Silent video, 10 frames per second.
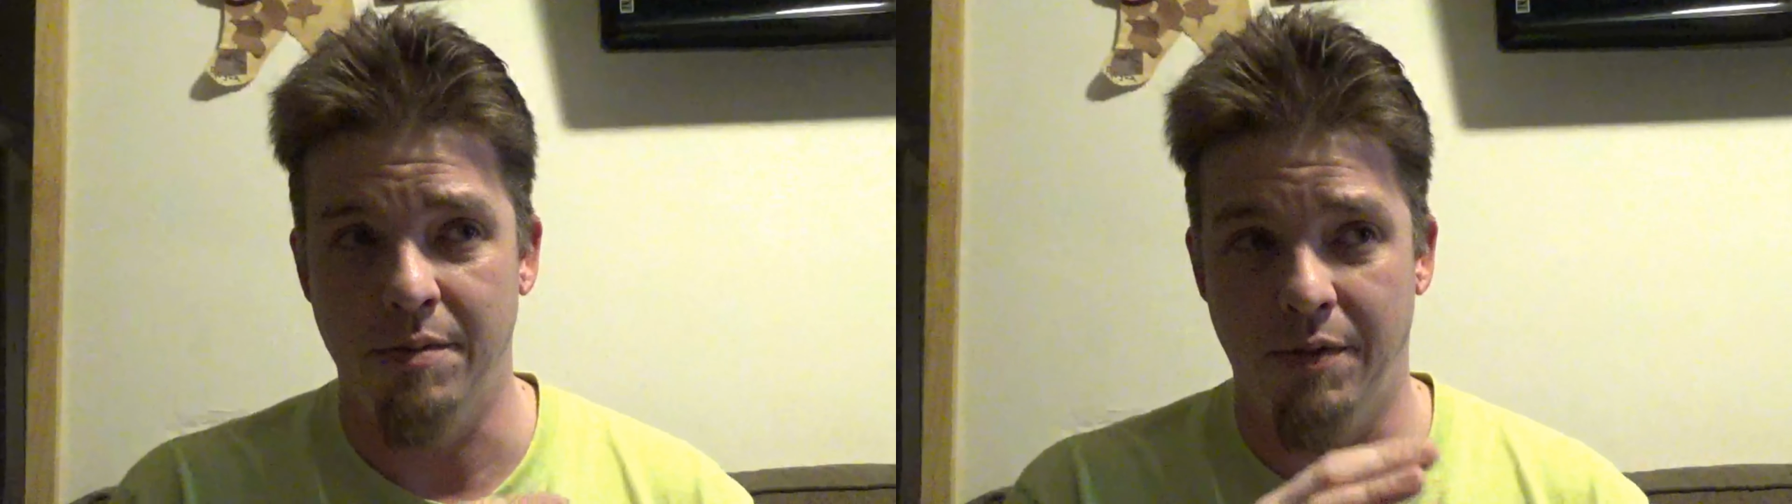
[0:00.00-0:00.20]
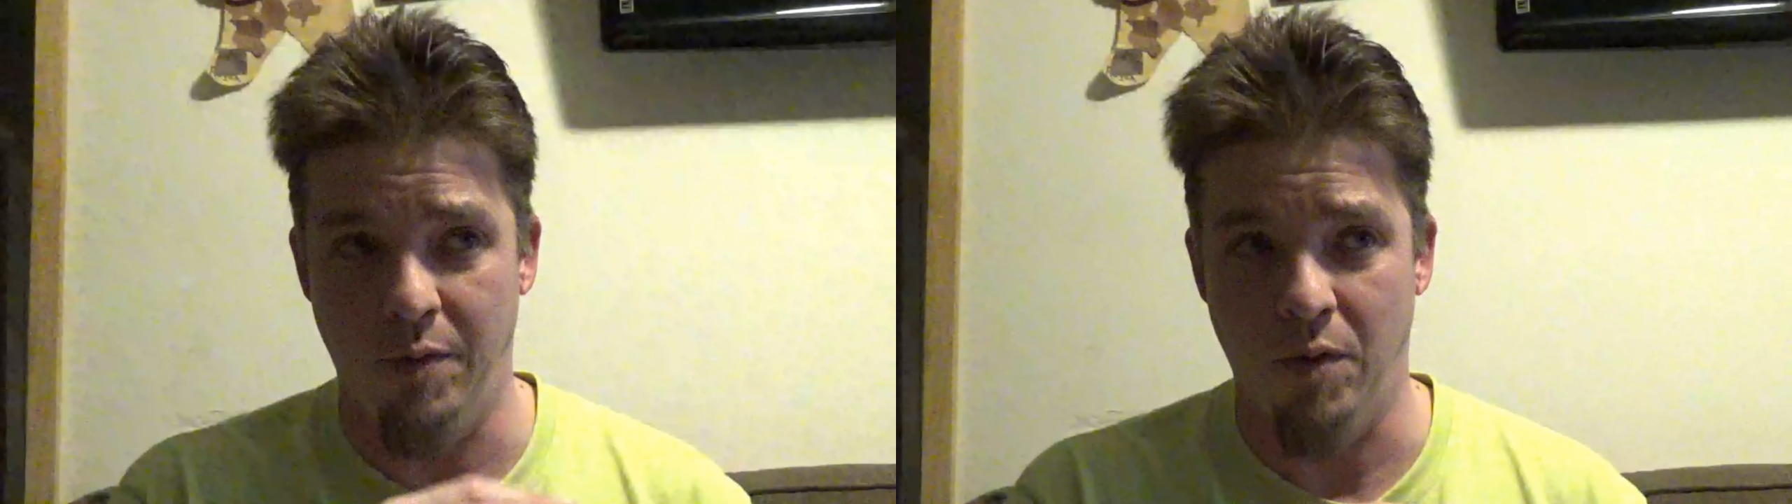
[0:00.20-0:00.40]

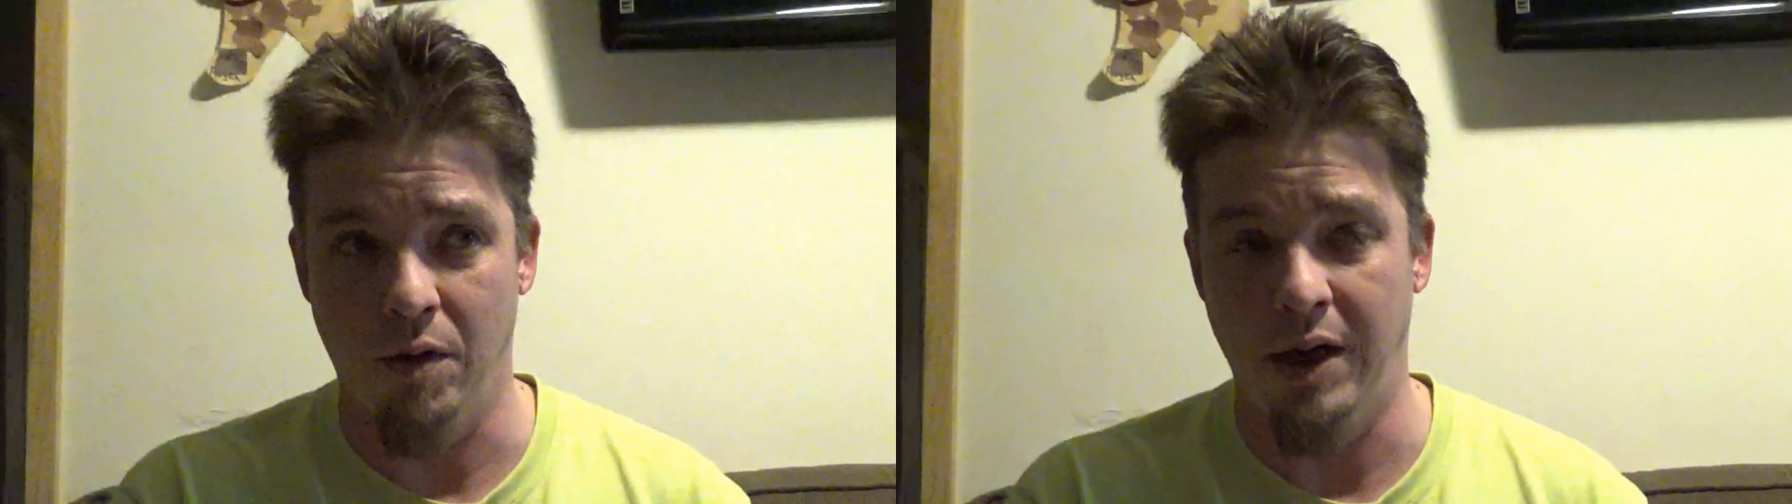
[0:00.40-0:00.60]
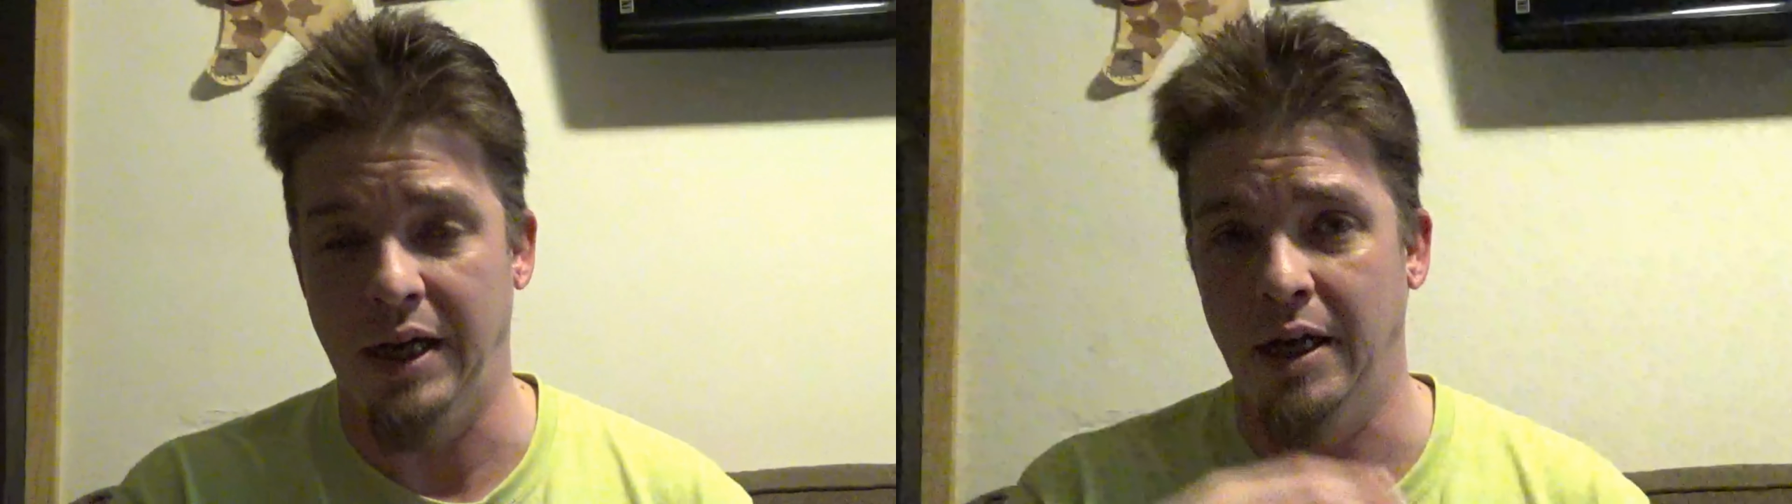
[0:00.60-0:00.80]

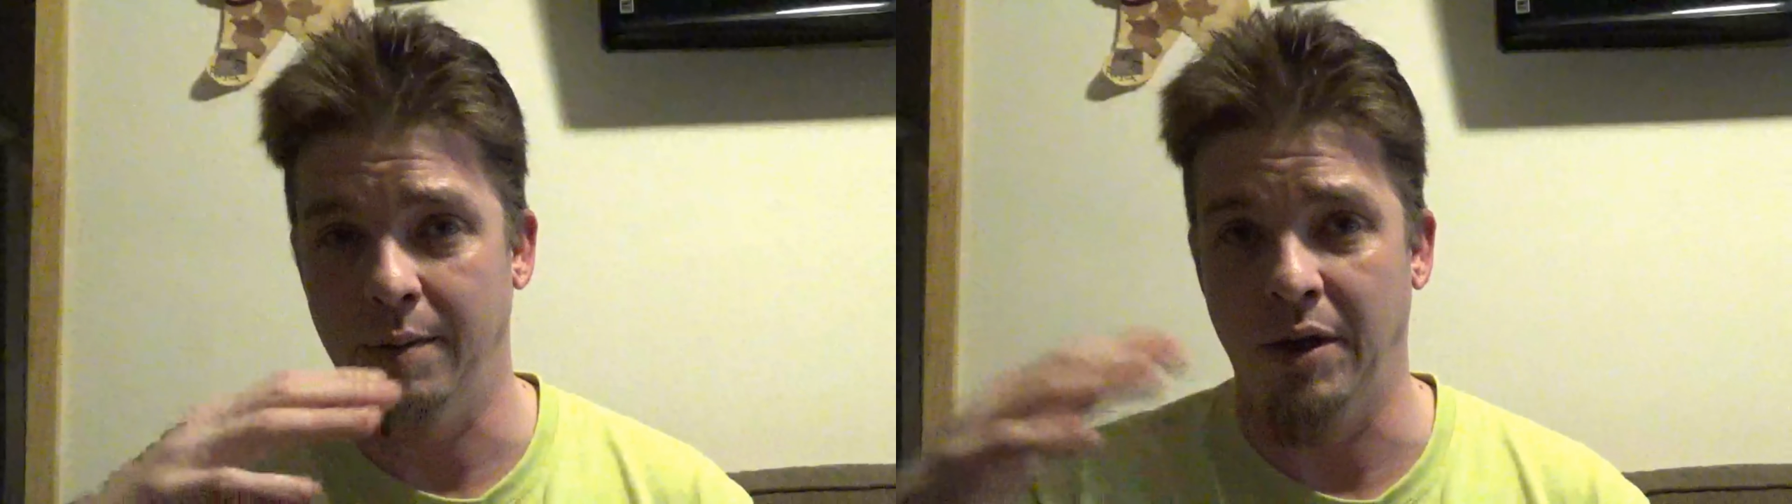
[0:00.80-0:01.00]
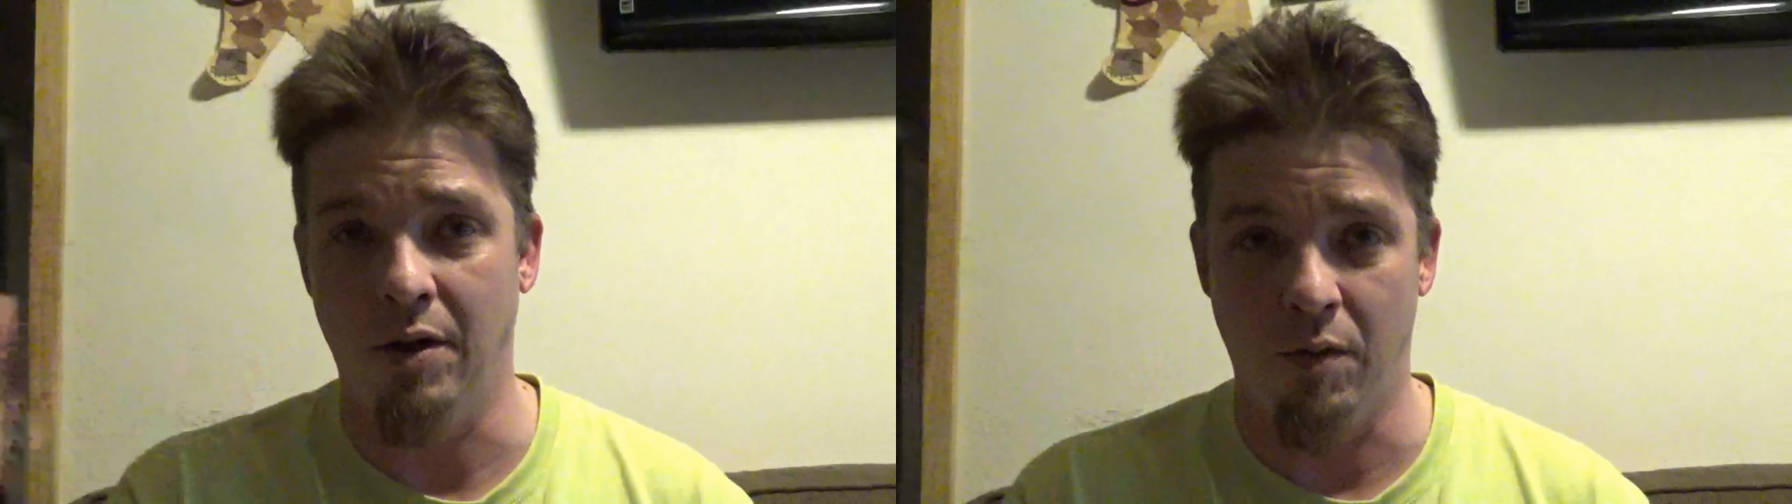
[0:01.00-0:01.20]
before I get
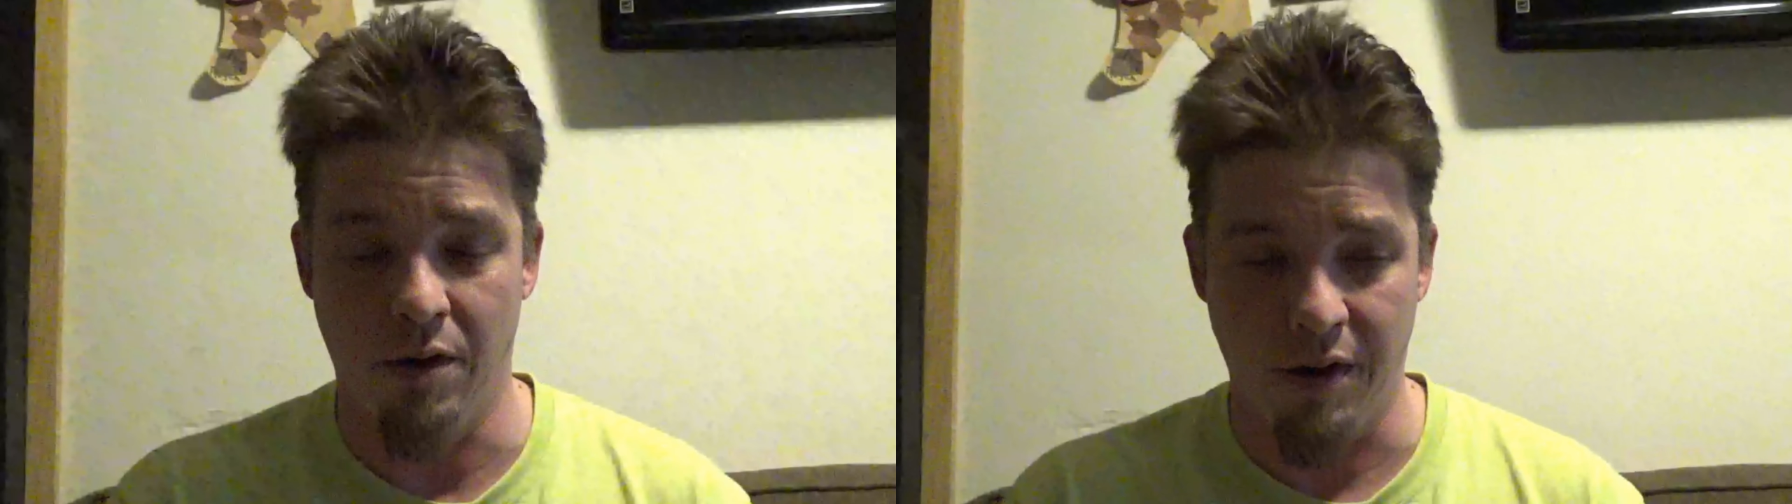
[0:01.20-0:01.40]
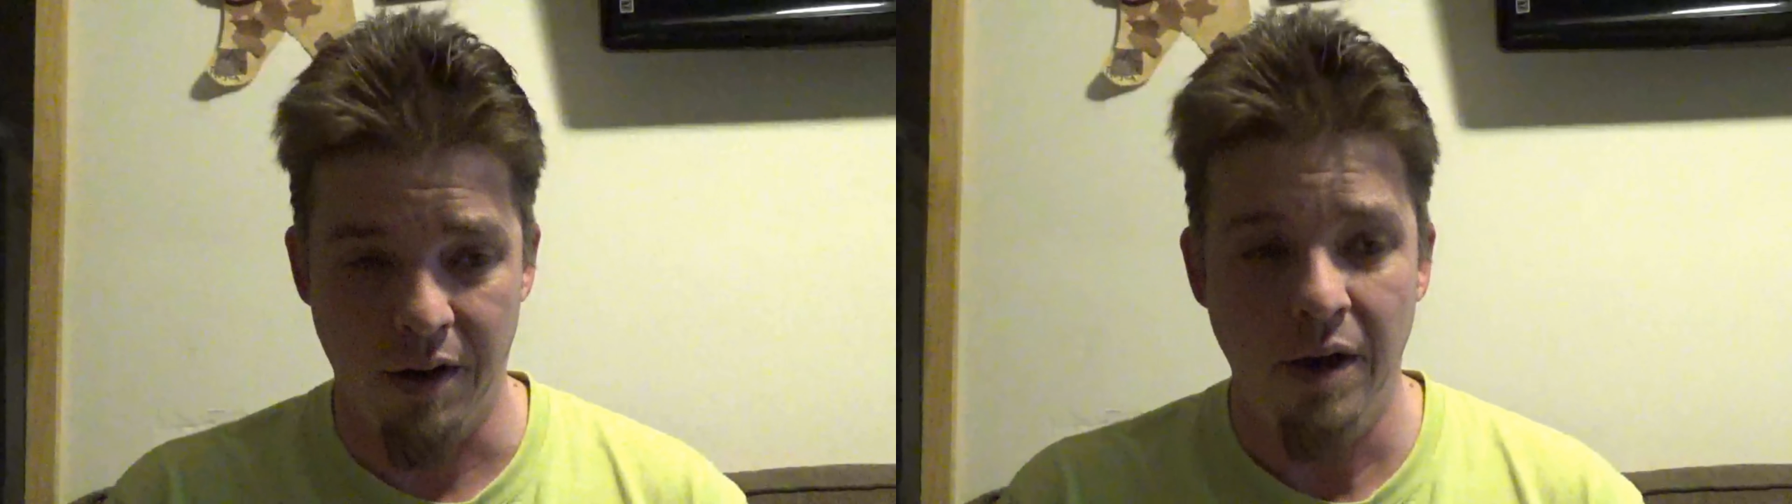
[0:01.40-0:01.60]
up and go to
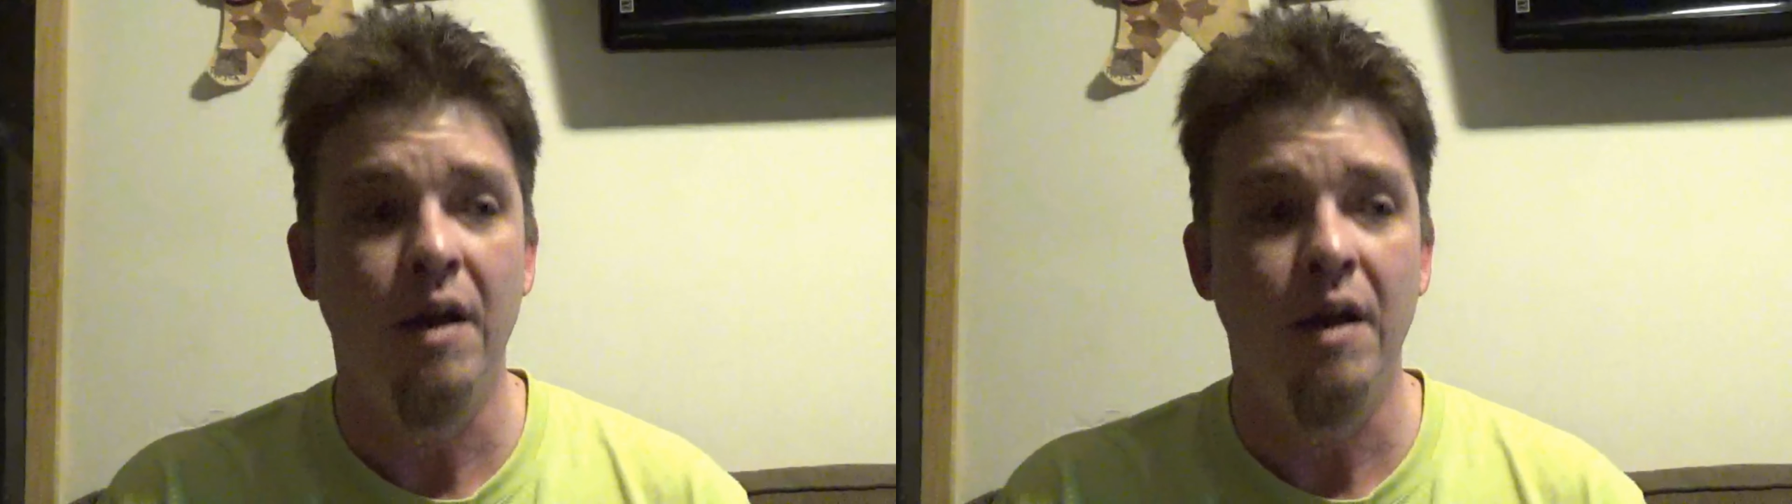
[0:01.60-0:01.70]
work.